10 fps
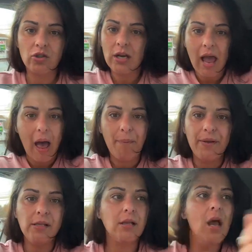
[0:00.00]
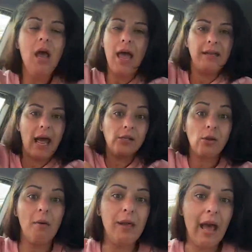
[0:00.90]
Shit happens, and
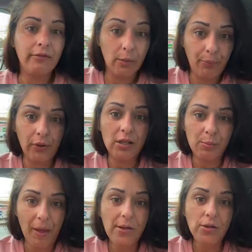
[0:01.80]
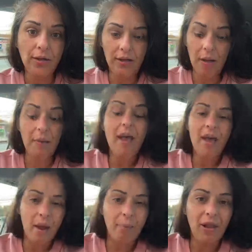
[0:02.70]
that's why we have to put the spells on them
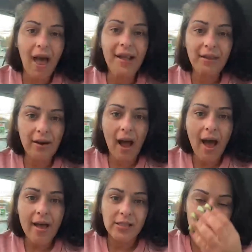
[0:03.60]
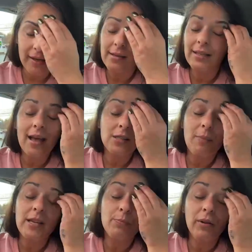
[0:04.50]
and blind their eyes. Because yes,
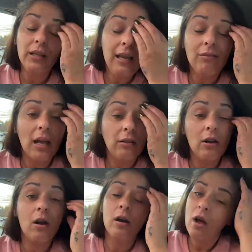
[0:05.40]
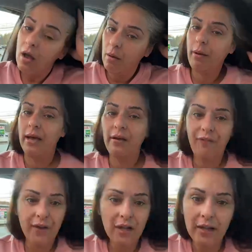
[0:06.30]
best believe that there are
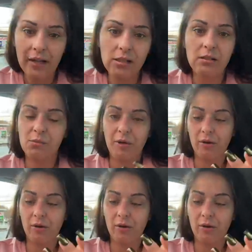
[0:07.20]
pedophilic